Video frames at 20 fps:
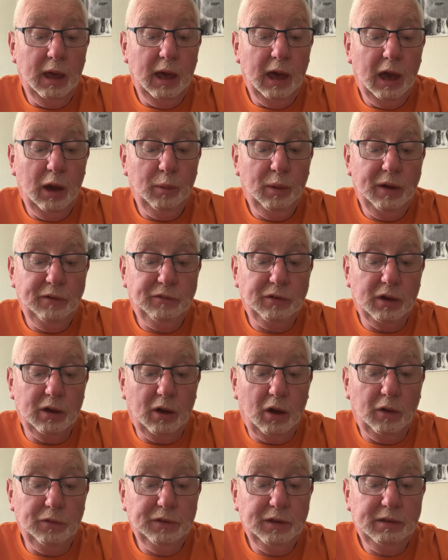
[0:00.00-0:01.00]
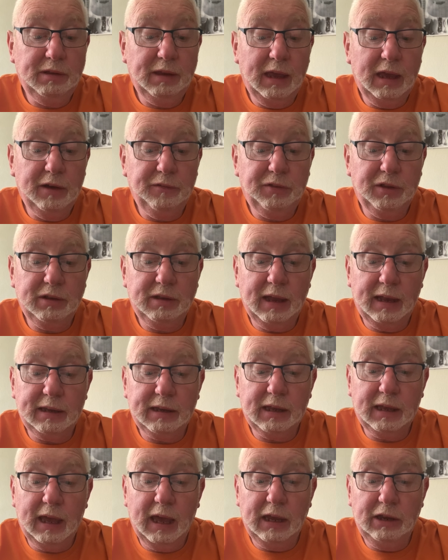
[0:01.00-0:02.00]
However, on the day of the
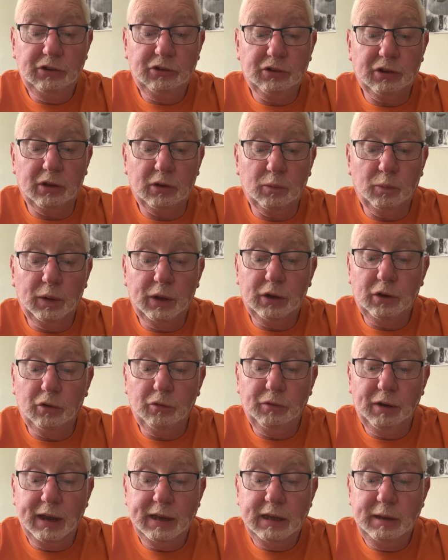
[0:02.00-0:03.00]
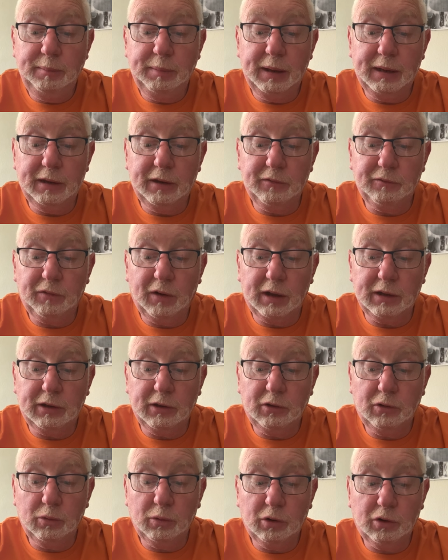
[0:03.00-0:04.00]
dedication, we had already been
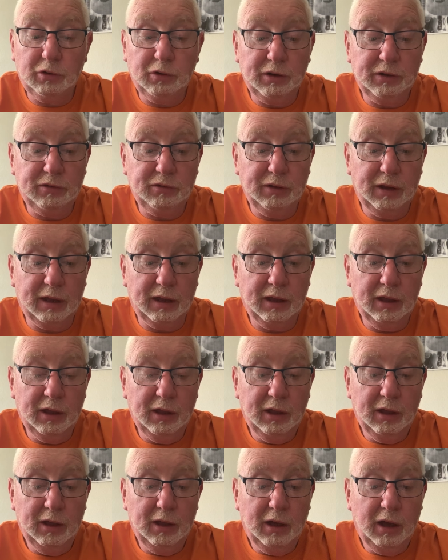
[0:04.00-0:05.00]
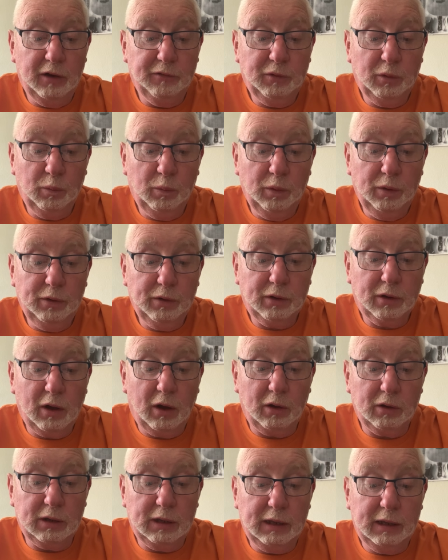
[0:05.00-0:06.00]
invited to a christening of a work
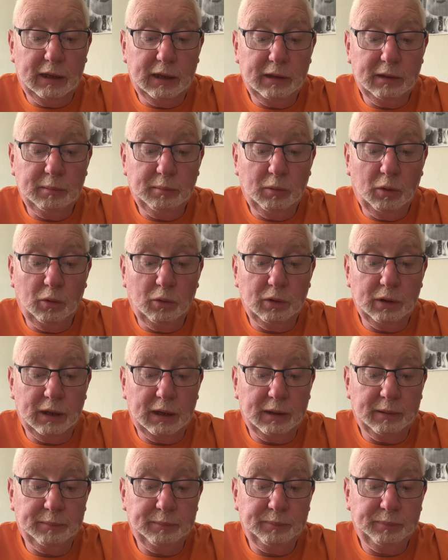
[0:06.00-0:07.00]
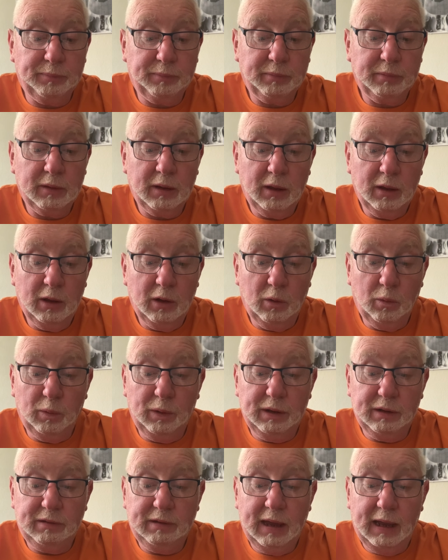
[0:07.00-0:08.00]
colleague in the morning.
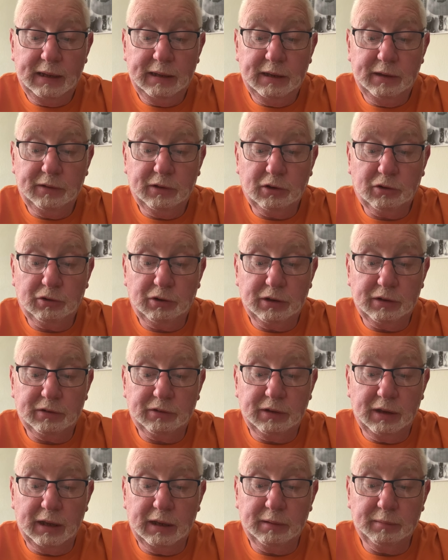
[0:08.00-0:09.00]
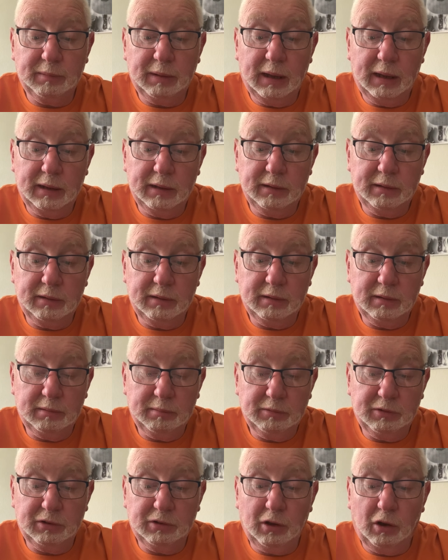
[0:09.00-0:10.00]
We attended the christening and,
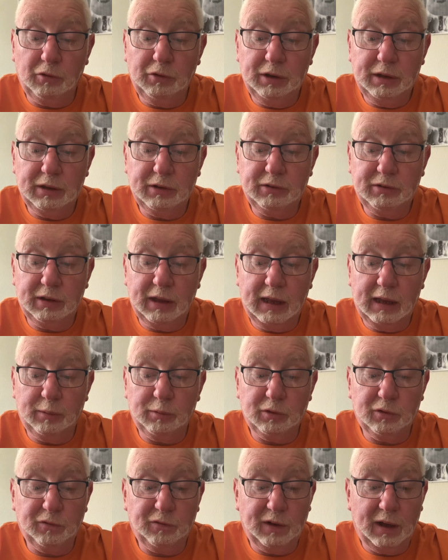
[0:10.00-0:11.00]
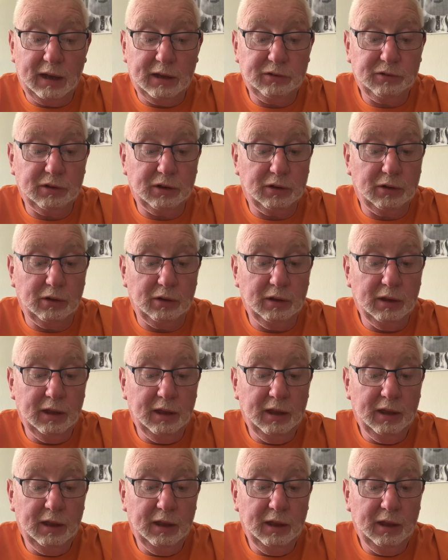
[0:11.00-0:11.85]
sorry to say, it was farcical.